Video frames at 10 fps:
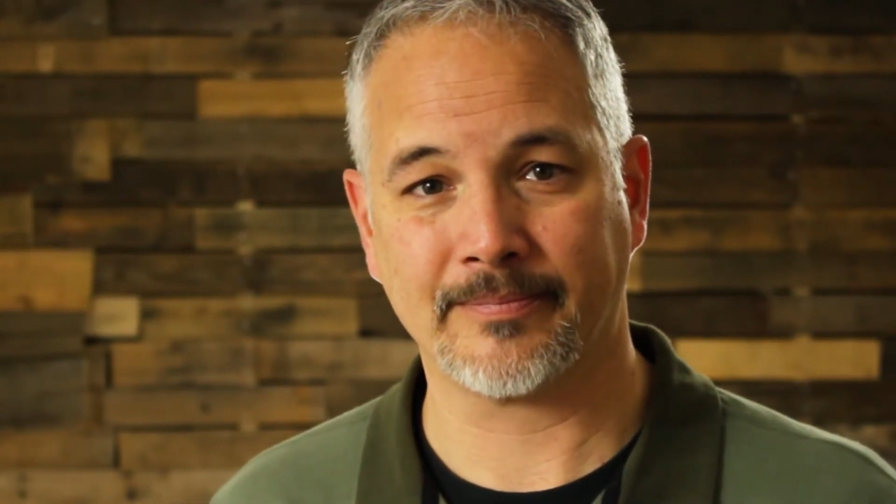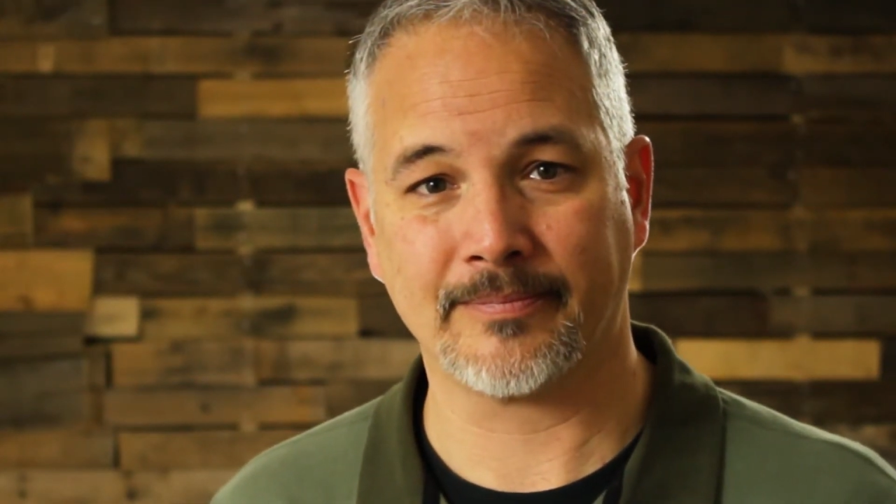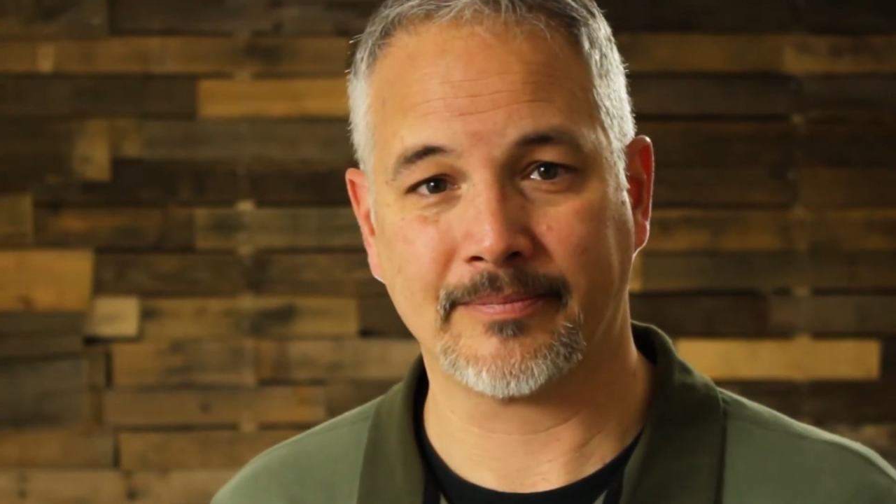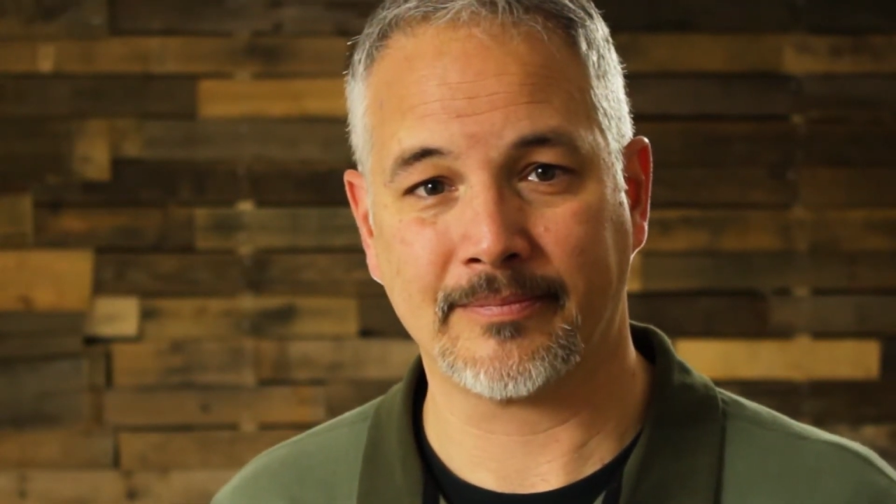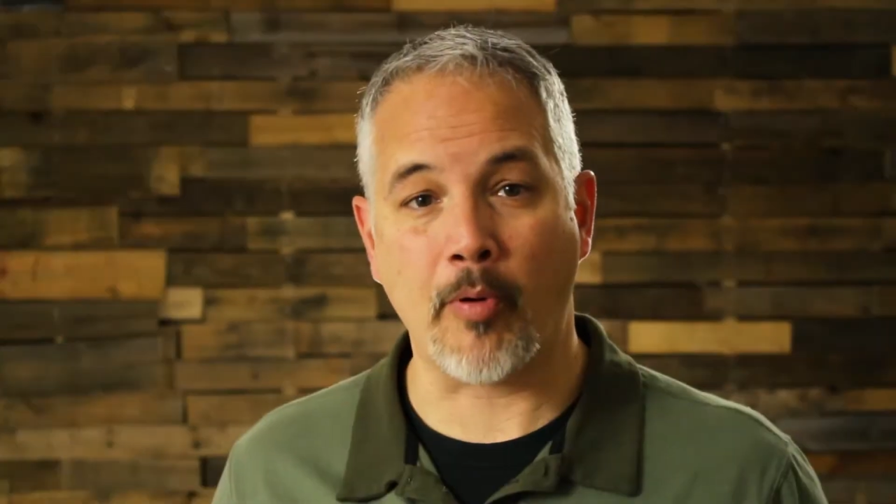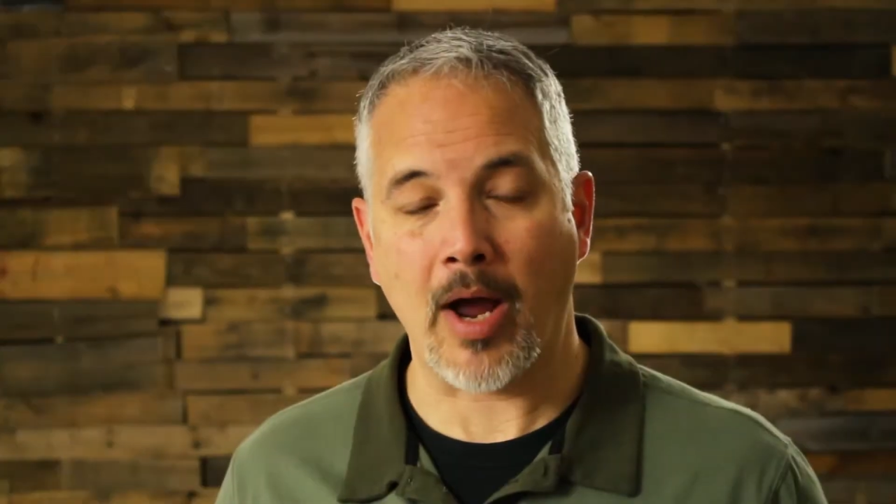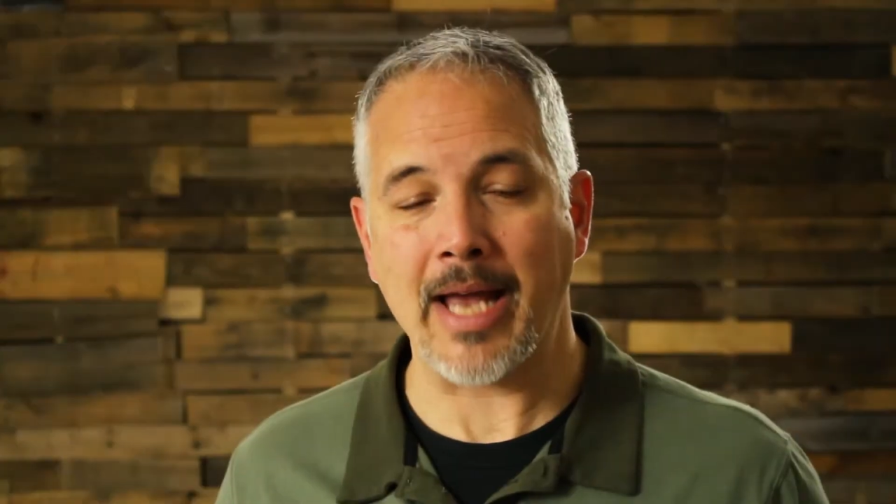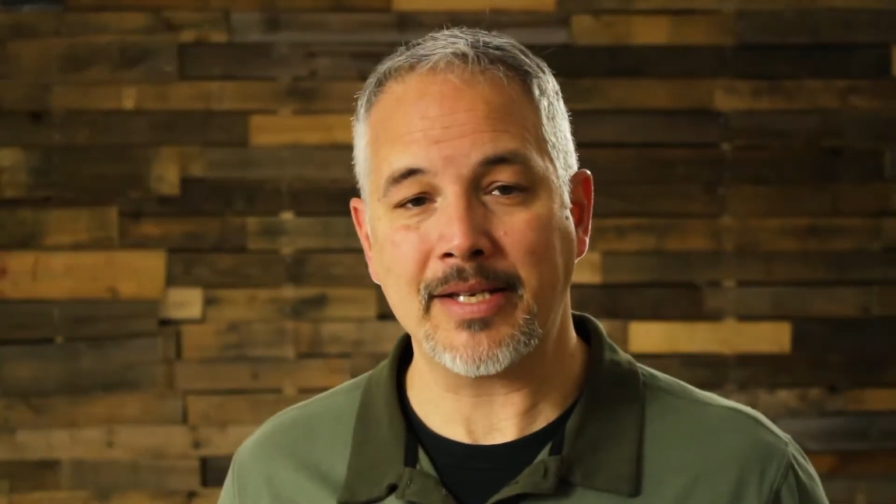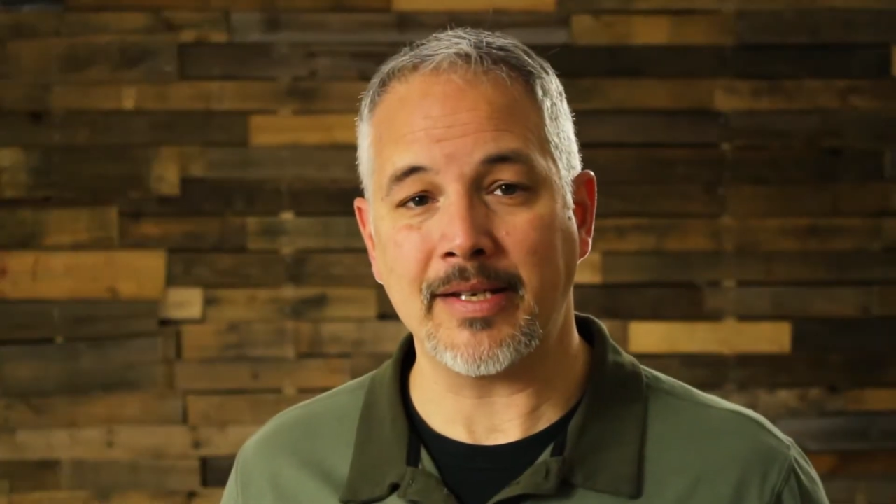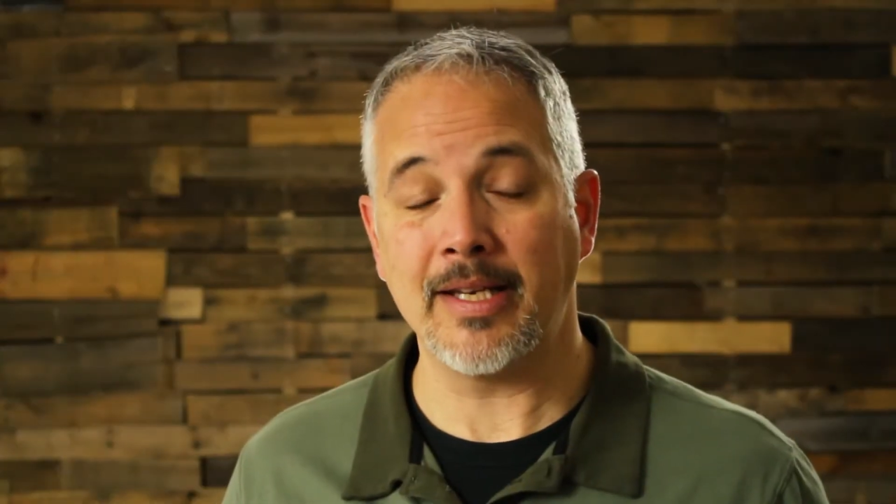This
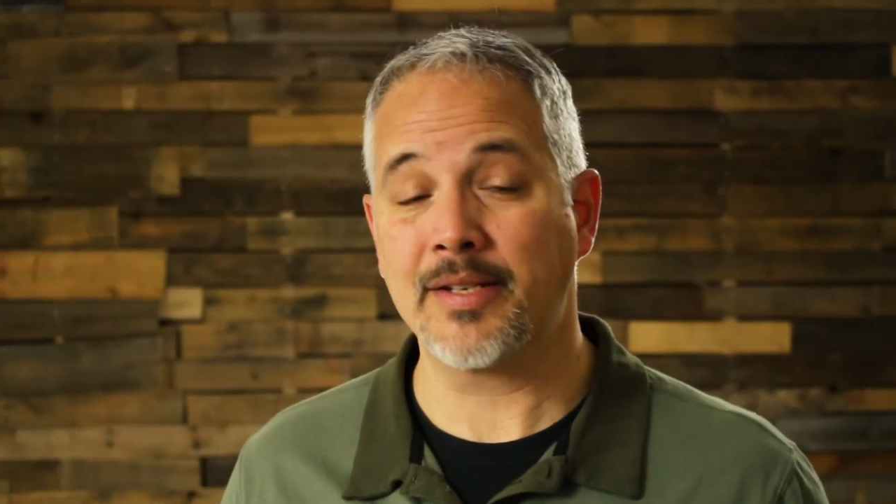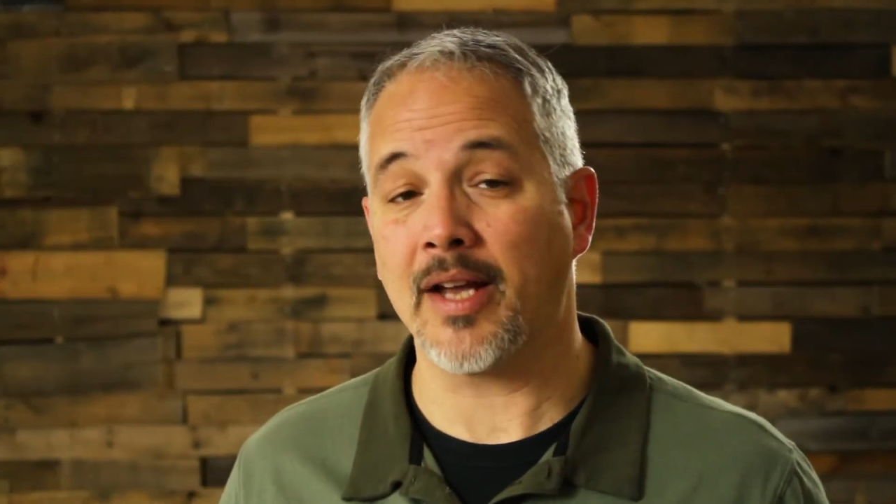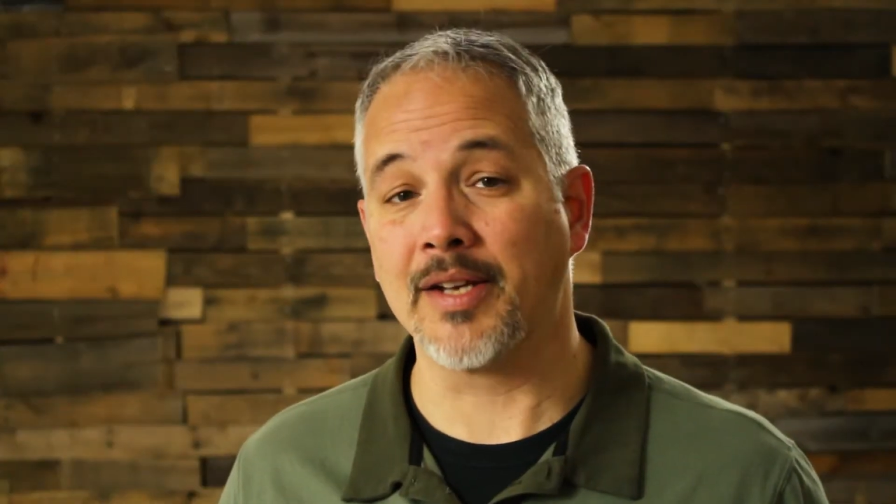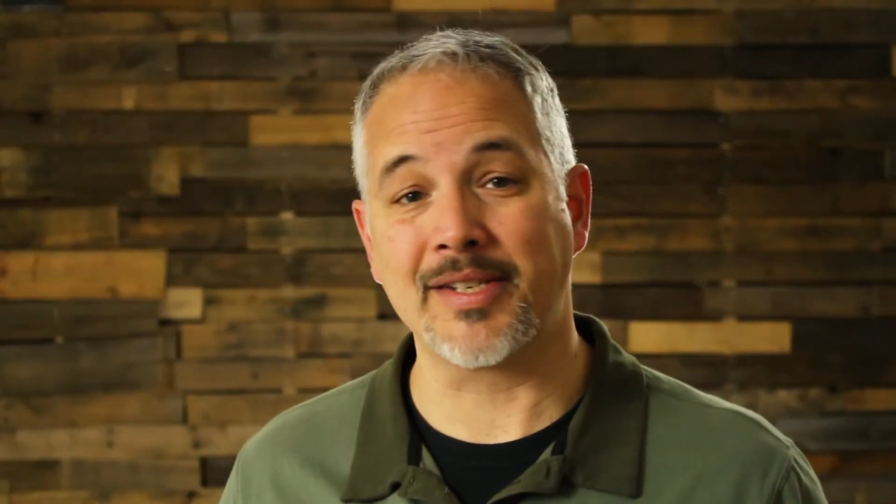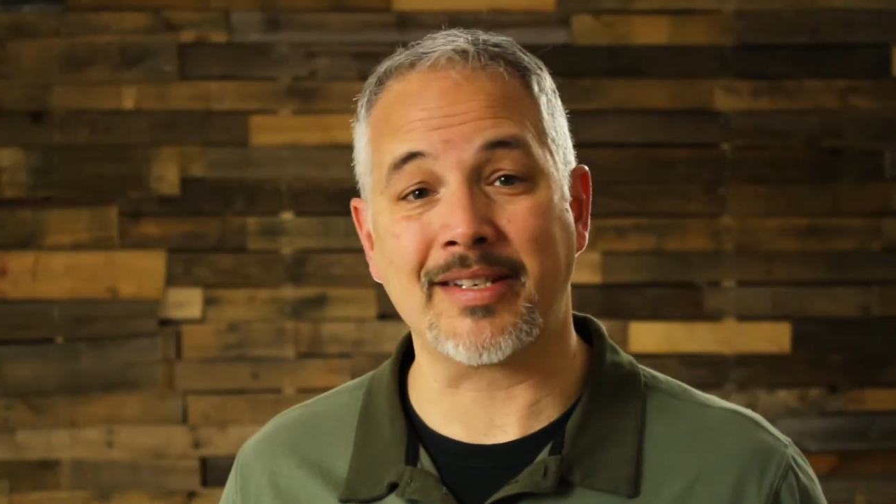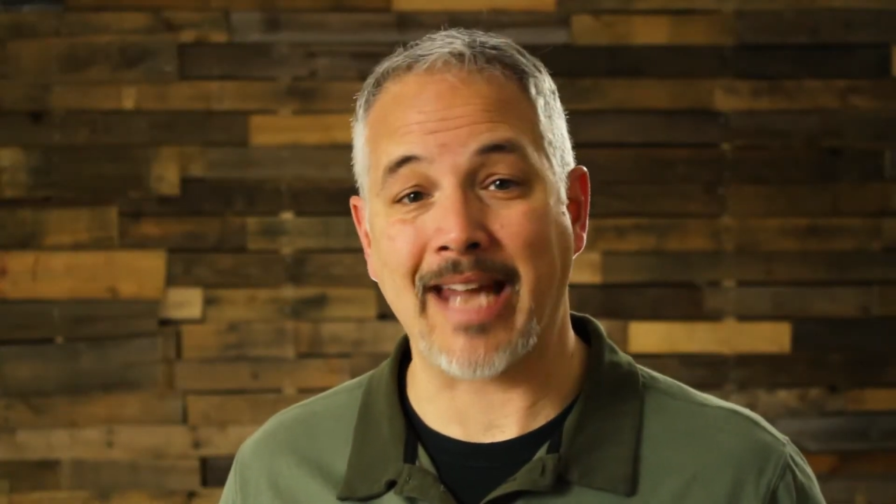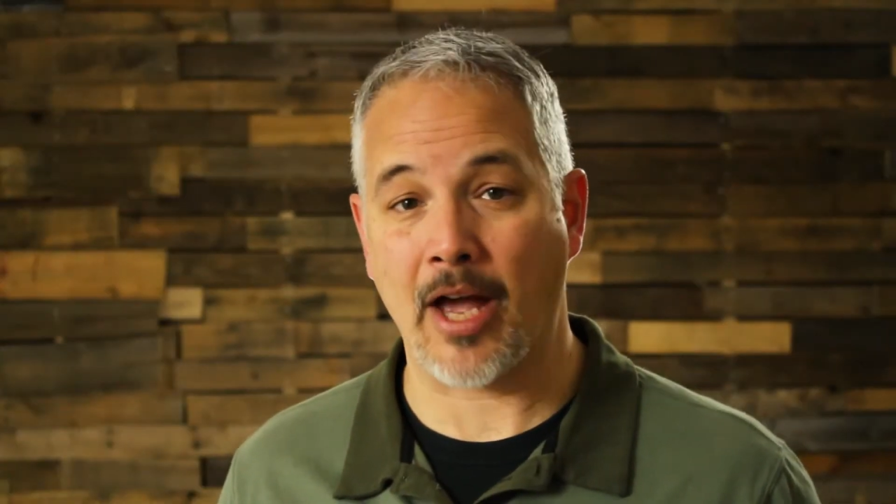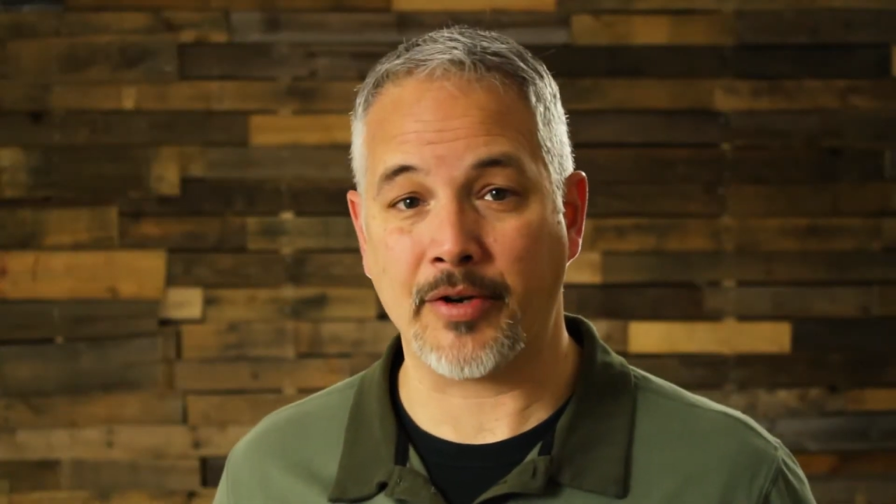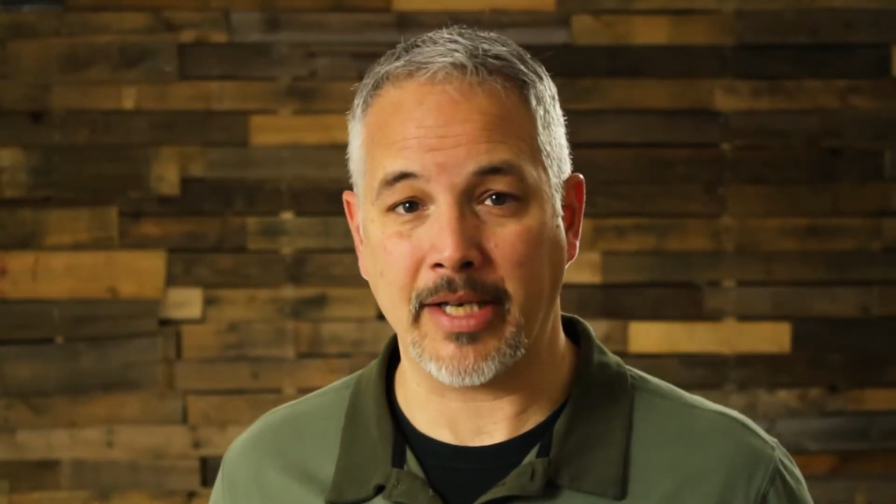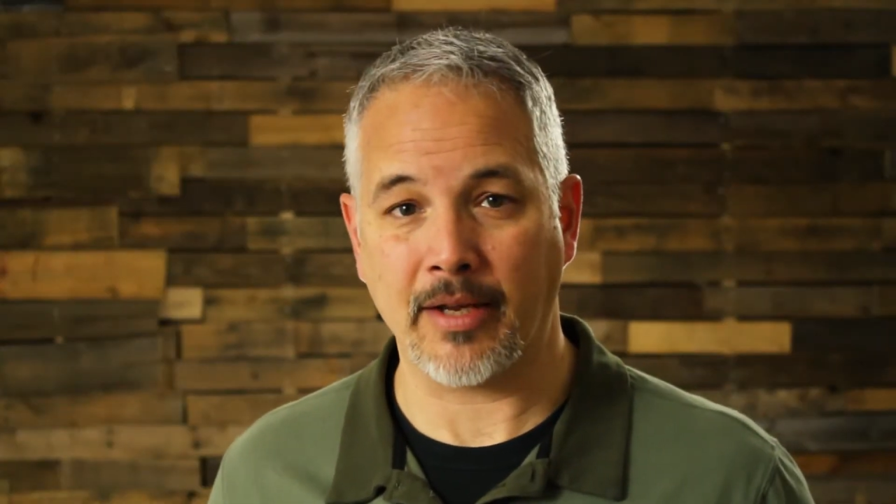price is
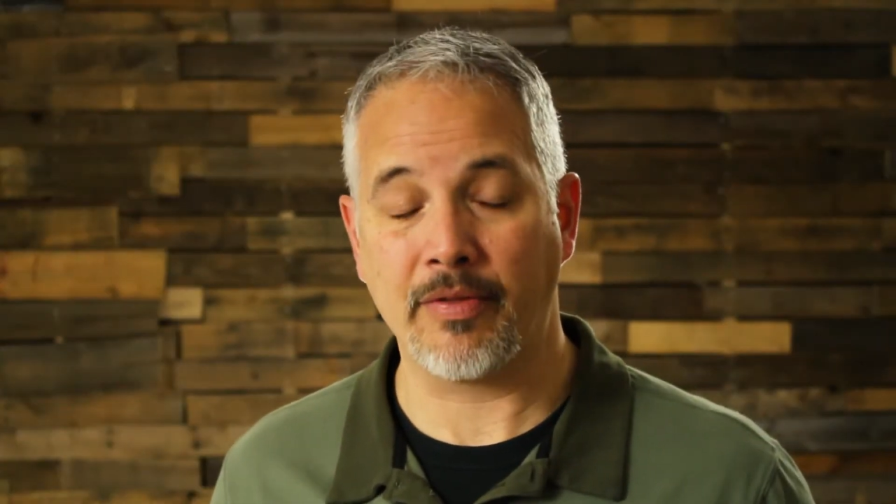astounding.